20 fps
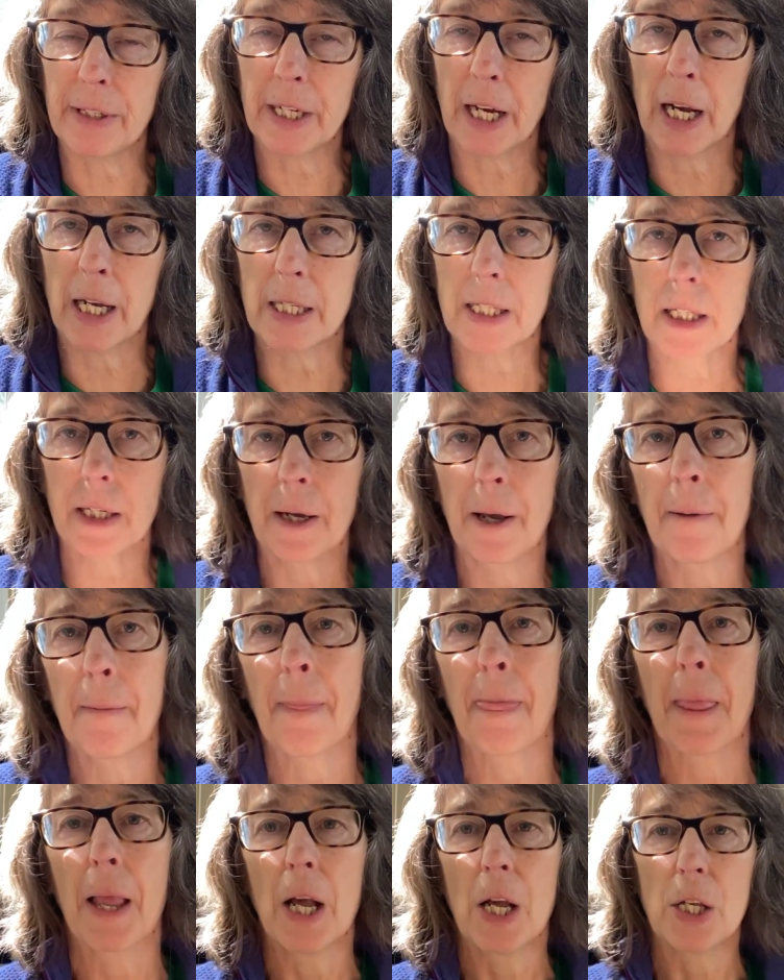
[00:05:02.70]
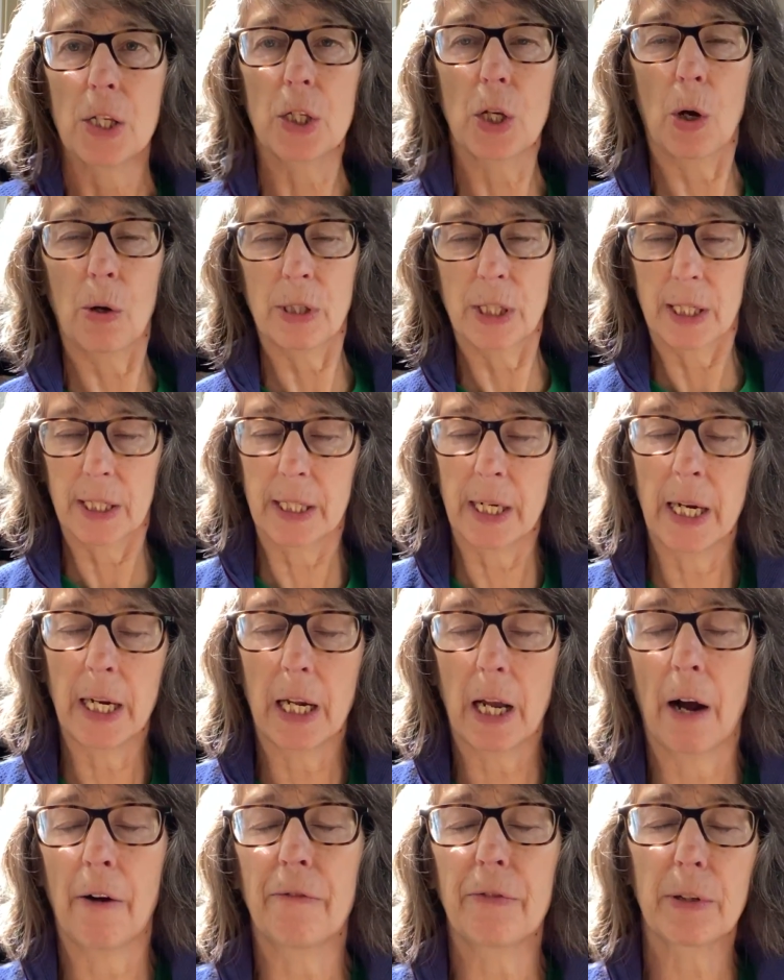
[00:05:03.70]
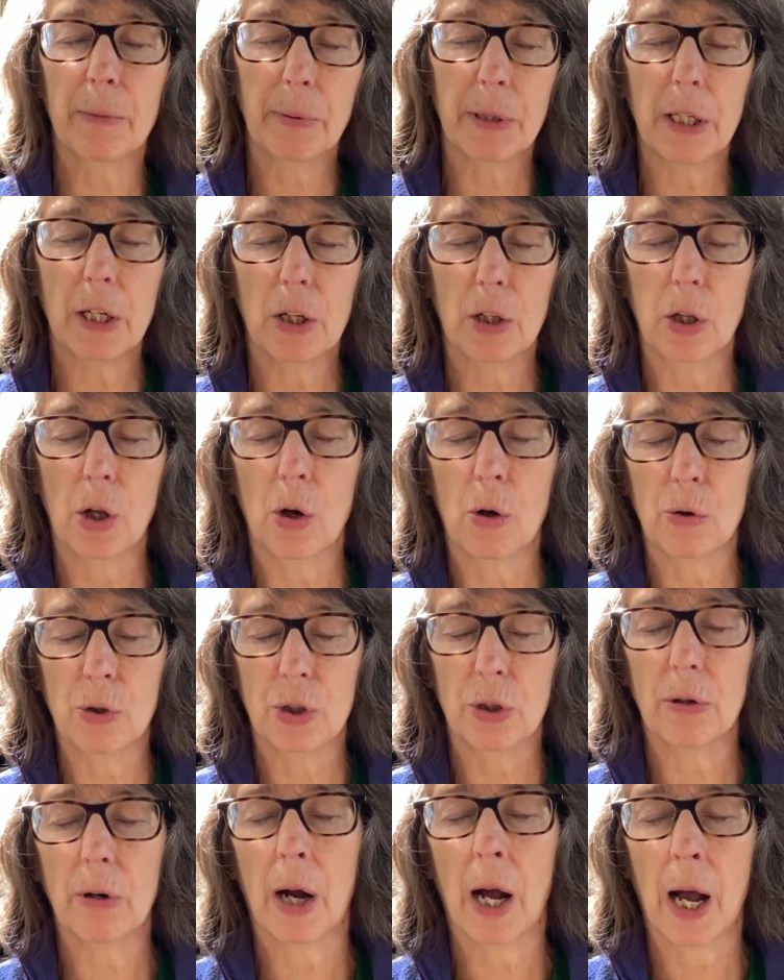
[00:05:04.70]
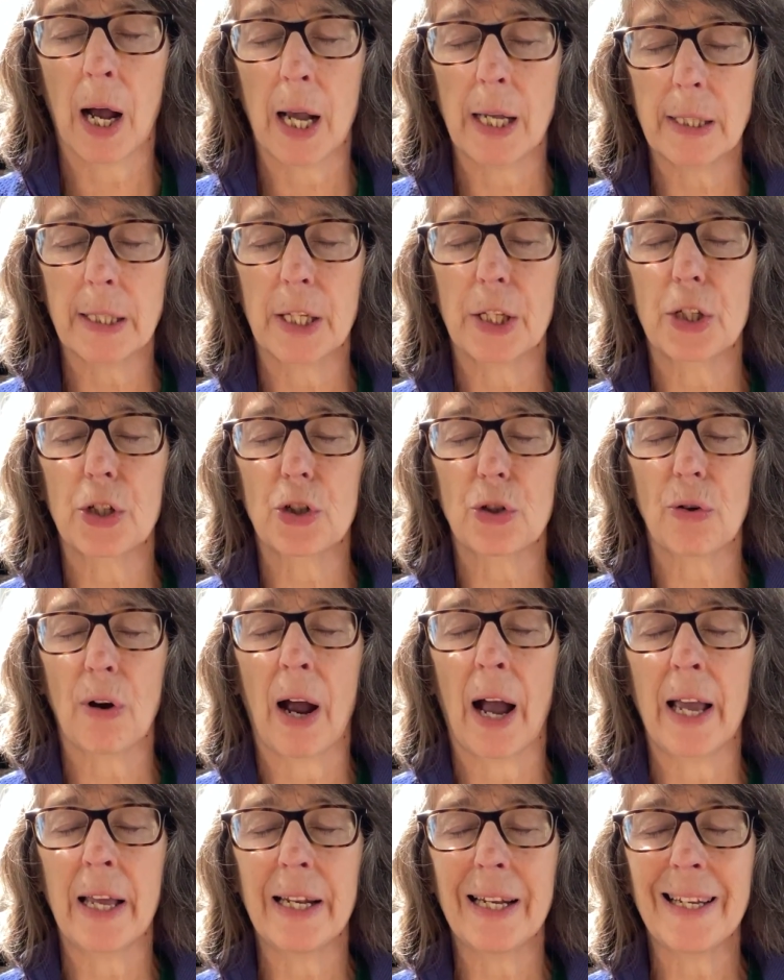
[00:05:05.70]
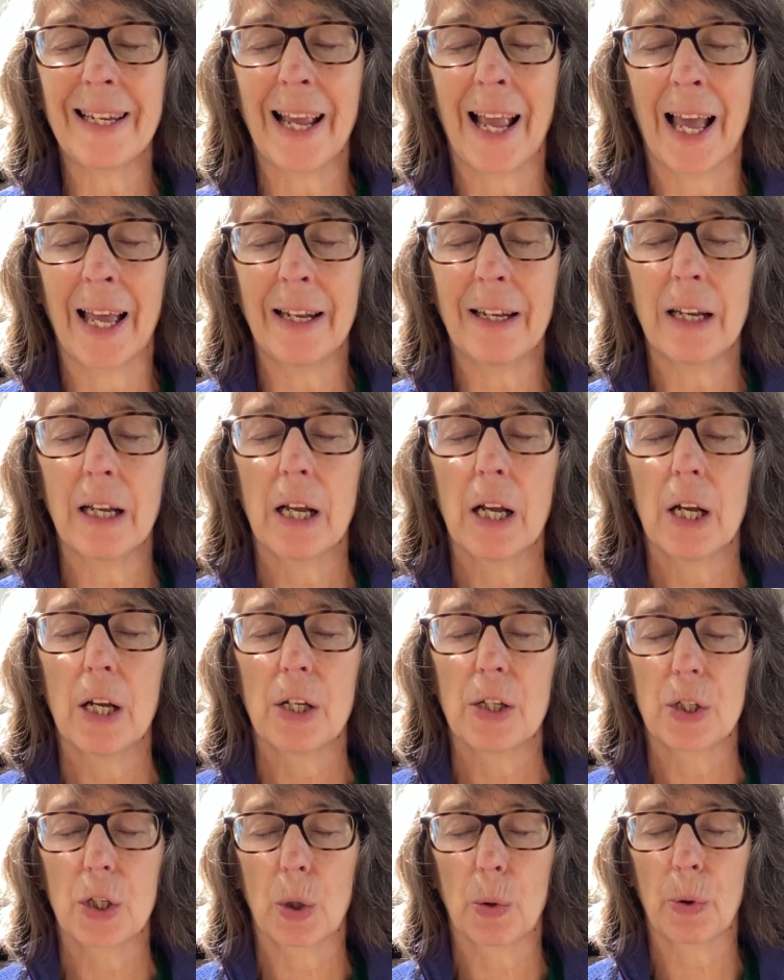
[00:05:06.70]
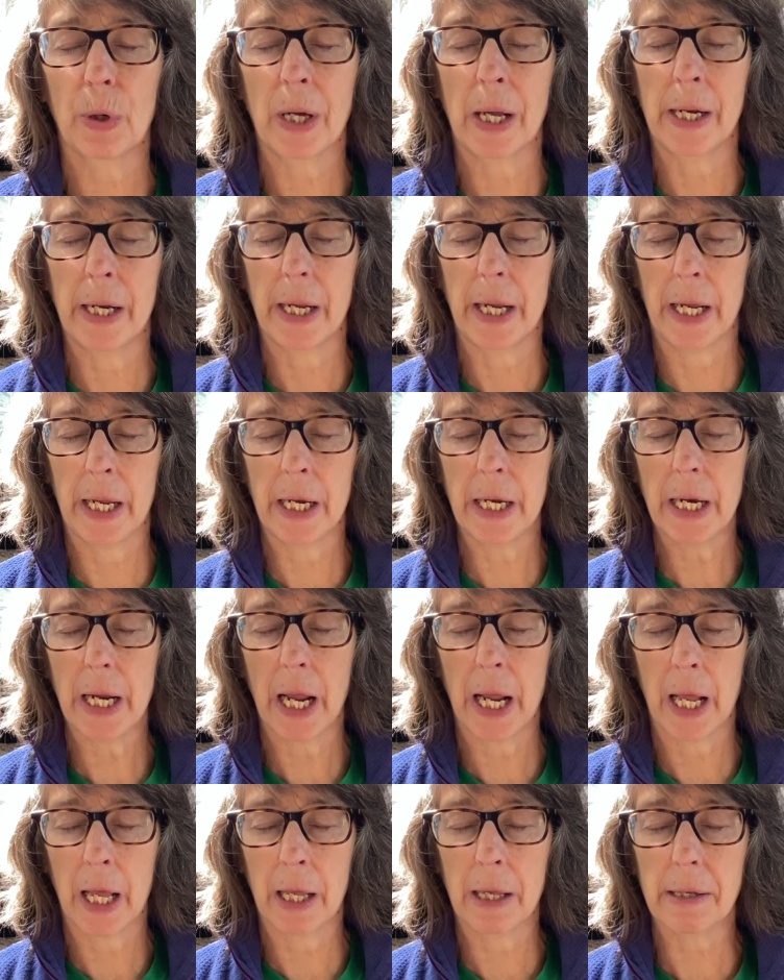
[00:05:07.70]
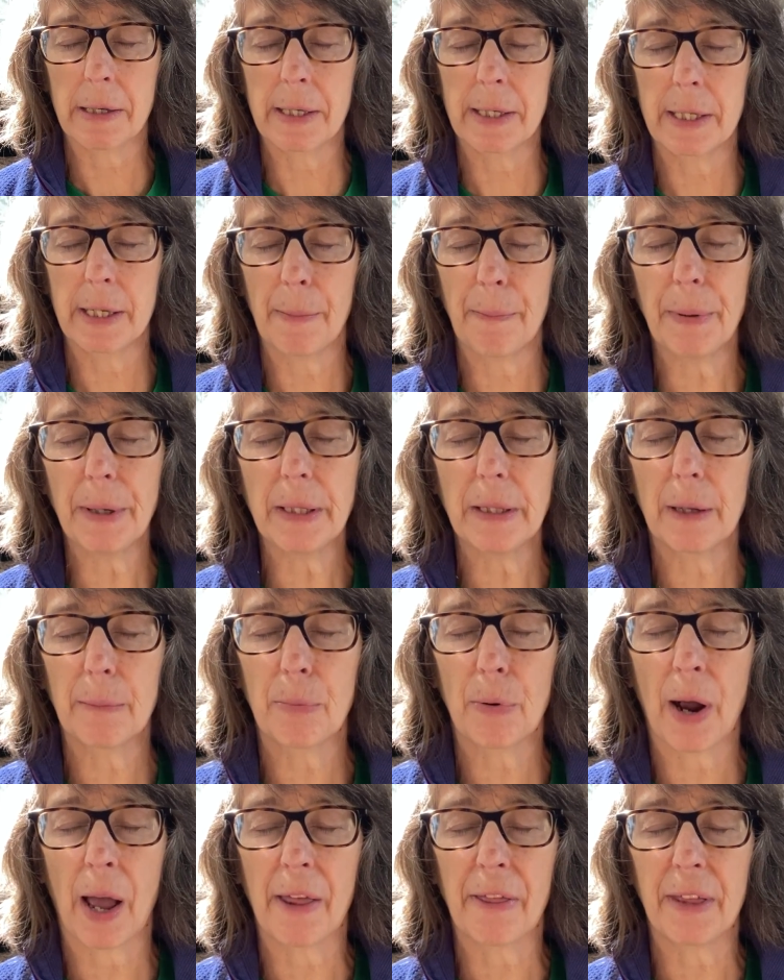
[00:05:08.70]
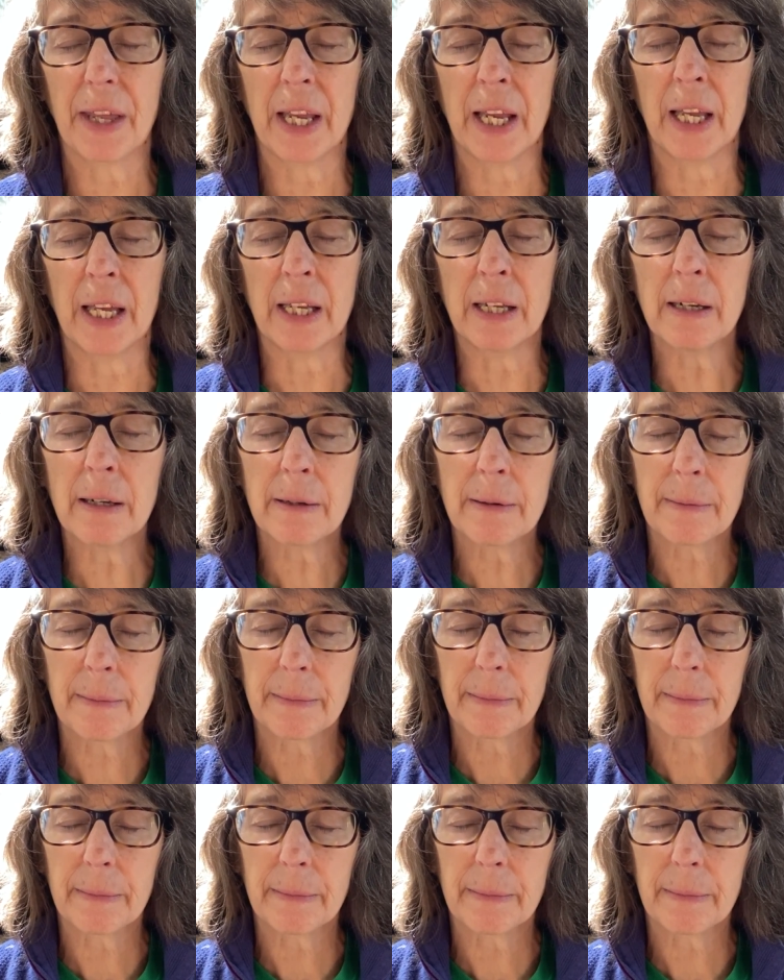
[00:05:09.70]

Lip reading: to us. So just sitting comfortably, close your eyes. Let's try it again. So we're going to inhale, sipping the breath in.